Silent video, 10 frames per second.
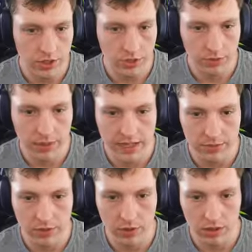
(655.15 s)
To you, back
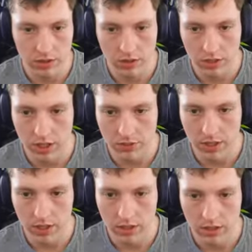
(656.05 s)
to me if you want. Nice
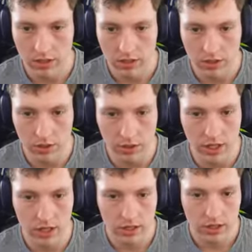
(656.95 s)
player.
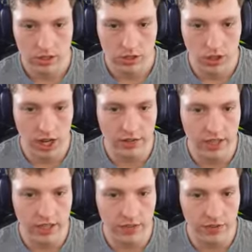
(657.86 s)
Duda uh,
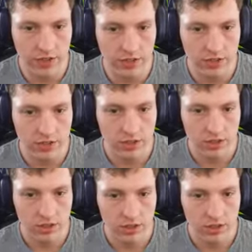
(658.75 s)
driving at the defence.